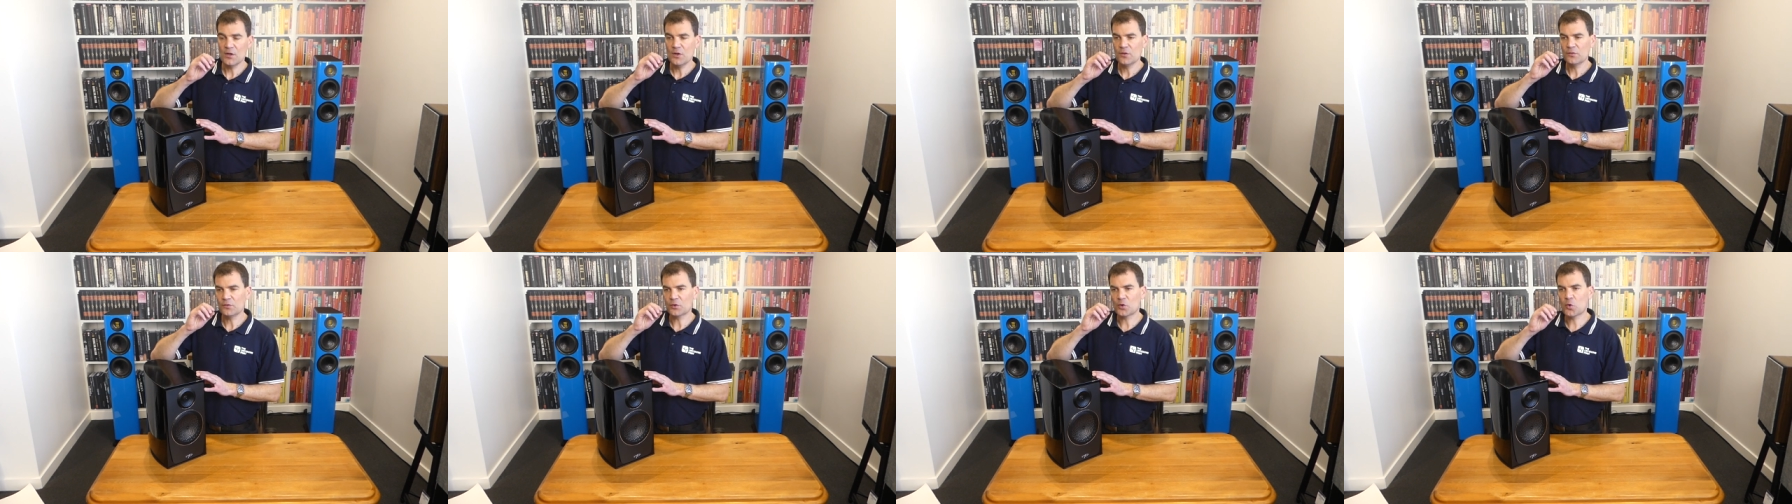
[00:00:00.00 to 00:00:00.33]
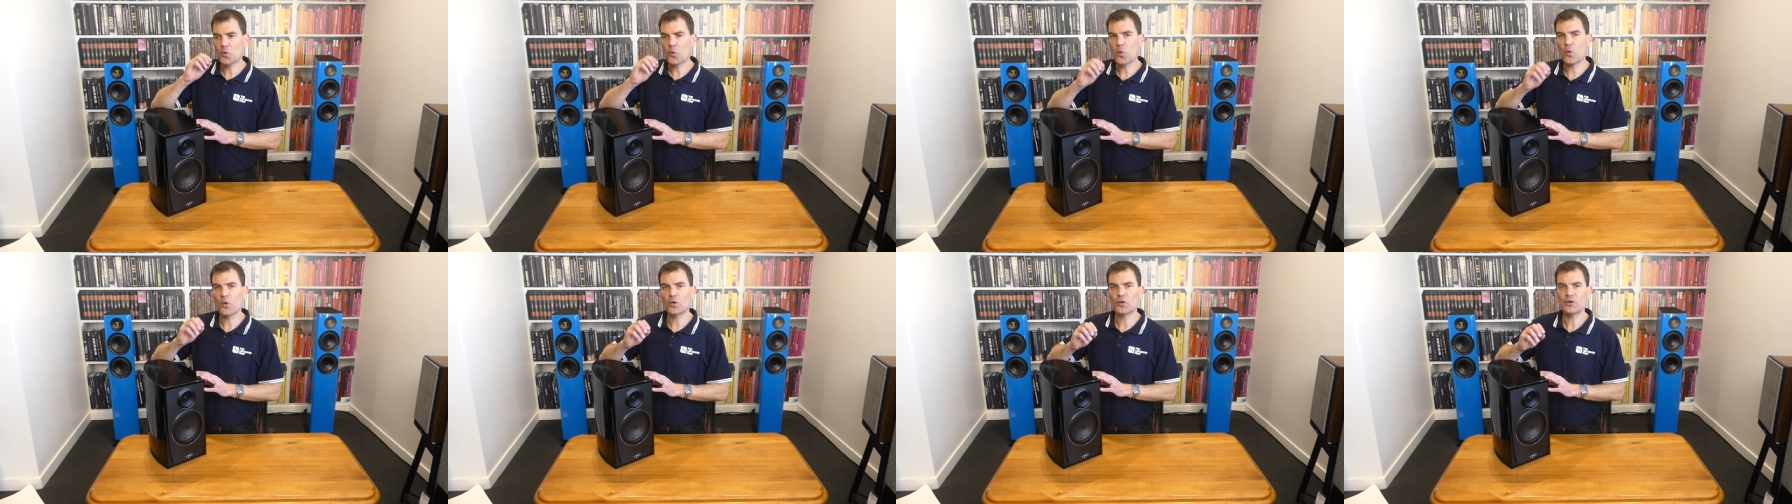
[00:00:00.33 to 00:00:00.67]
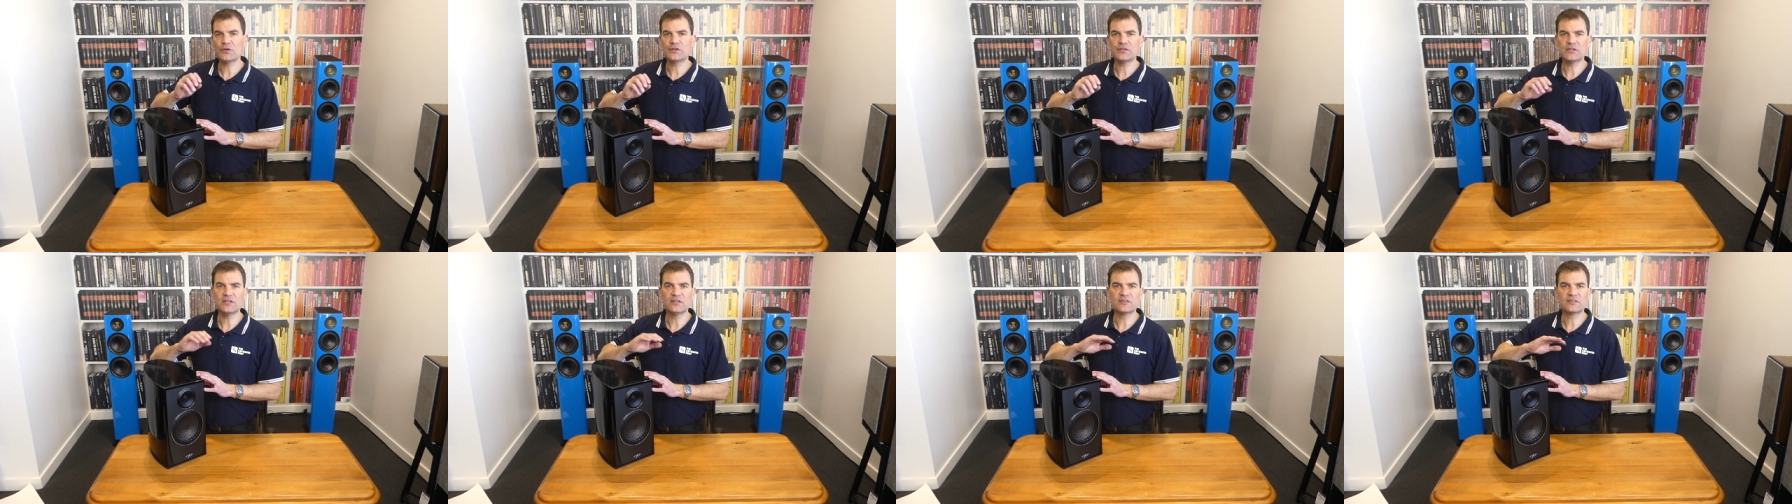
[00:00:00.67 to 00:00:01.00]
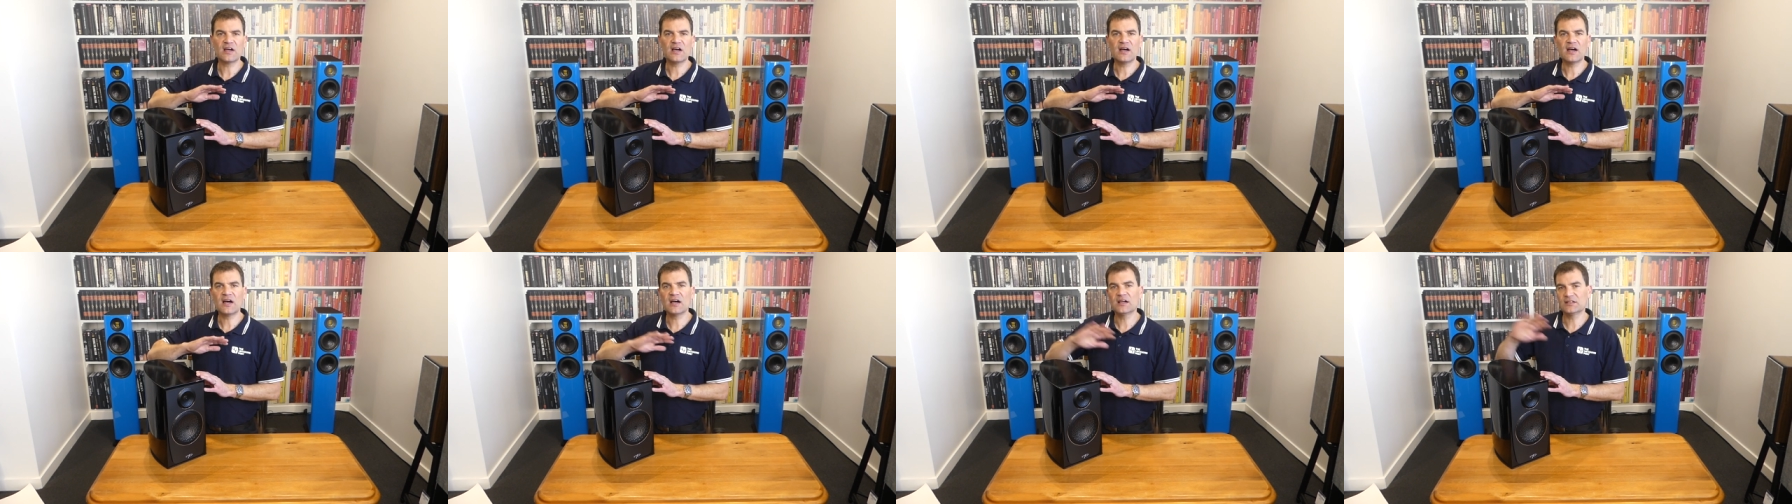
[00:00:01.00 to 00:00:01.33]
The quality is
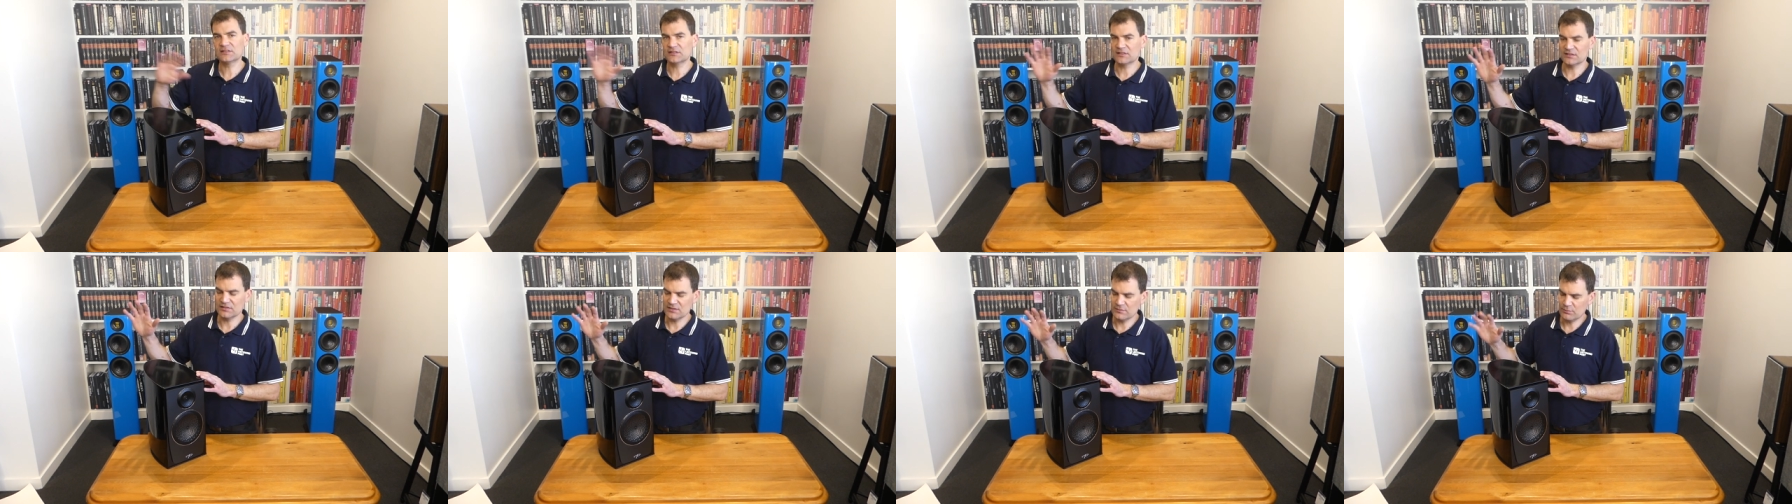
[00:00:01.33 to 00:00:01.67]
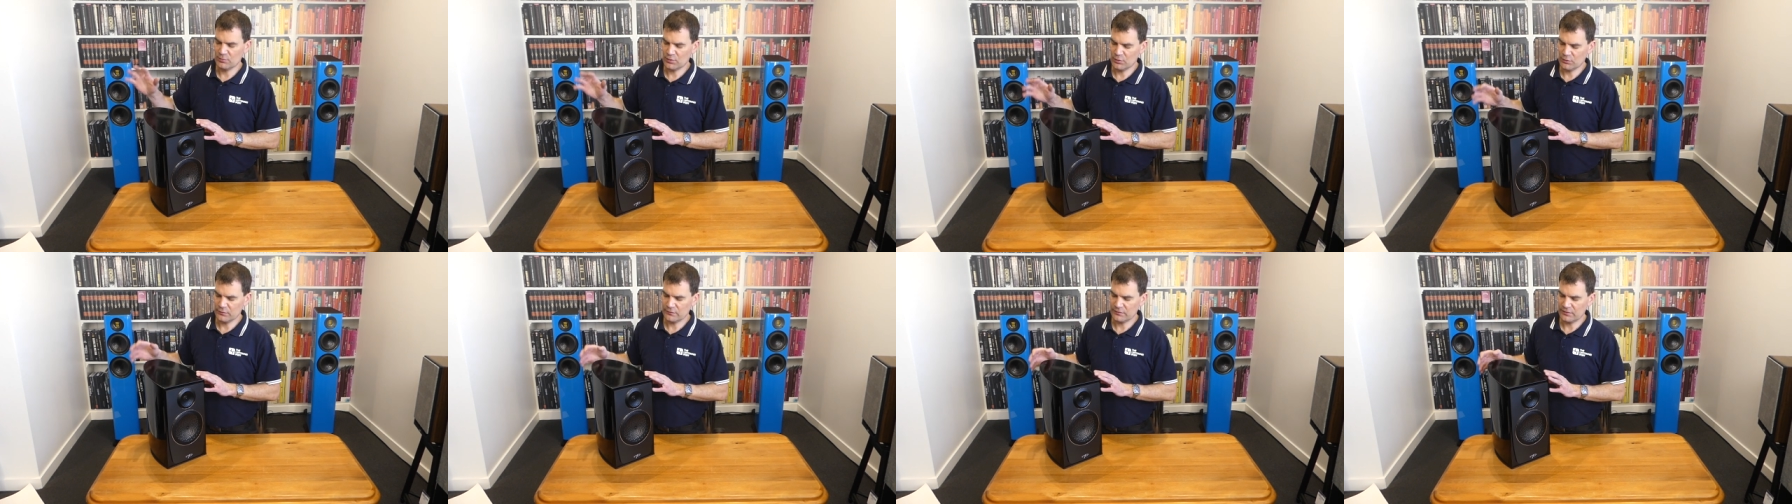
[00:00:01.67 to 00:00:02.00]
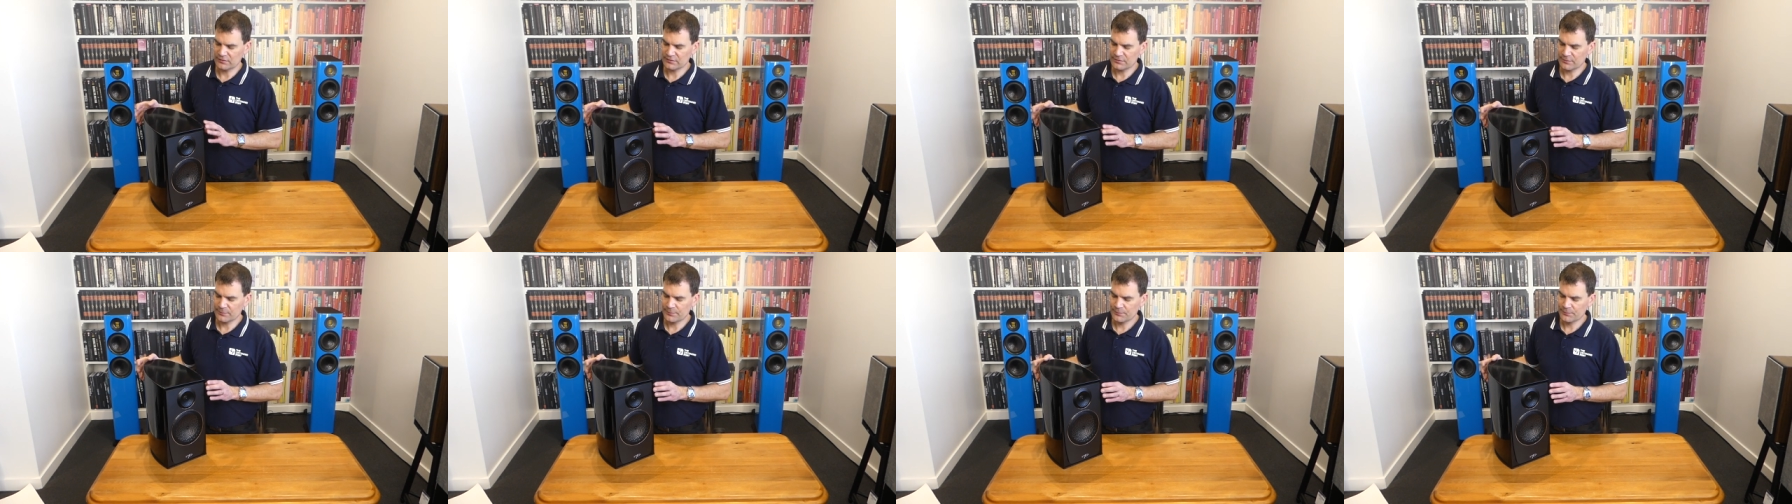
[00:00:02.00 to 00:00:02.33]
utterly perfect.